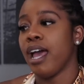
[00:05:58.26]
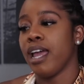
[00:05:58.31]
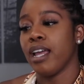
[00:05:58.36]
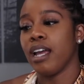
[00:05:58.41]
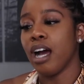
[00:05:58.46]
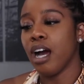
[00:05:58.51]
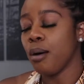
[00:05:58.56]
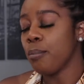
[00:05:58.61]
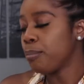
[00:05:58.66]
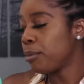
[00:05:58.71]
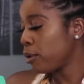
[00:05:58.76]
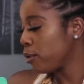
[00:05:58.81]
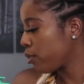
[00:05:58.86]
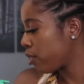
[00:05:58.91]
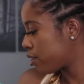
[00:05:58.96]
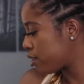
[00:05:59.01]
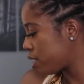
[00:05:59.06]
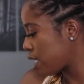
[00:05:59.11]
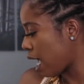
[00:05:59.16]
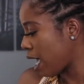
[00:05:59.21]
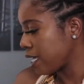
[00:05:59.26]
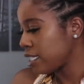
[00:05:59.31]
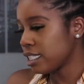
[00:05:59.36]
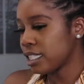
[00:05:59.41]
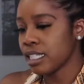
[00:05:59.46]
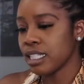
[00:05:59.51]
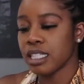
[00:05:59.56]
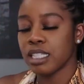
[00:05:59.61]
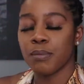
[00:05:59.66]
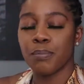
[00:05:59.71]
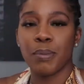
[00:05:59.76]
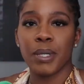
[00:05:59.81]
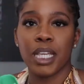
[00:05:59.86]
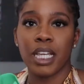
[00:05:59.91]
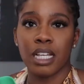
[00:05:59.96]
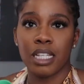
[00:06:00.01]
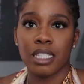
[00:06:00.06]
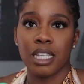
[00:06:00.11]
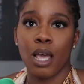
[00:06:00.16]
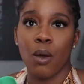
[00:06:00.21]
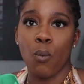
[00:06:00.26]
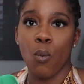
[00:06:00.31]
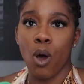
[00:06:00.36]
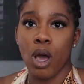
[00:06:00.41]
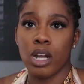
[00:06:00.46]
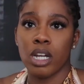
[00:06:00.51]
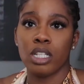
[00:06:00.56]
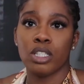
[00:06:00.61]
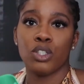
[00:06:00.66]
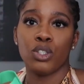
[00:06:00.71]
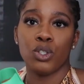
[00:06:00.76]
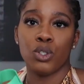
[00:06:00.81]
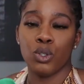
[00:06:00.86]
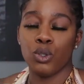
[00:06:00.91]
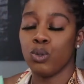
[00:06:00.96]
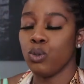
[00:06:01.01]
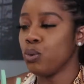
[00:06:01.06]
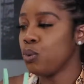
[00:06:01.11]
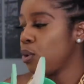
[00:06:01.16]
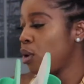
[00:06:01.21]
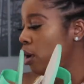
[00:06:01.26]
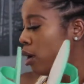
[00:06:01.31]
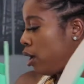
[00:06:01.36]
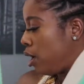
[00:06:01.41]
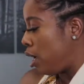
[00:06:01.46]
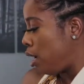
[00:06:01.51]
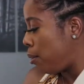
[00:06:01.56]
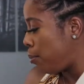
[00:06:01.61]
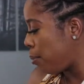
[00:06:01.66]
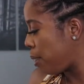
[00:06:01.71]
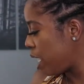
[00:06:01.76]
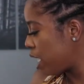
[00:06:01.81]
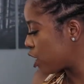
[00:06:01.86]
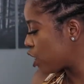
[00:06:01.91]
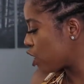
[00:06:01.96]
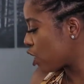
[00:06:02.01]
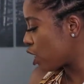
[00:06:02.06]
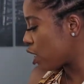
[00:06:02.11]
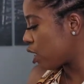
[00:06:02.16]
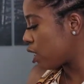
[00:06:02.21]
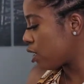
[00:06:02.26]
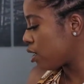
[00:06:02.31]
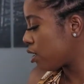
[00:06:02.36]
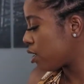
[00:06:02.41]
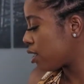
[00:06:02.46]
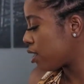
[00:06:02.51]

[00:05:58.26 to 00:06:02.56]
I got both sizes because I wanted to make sure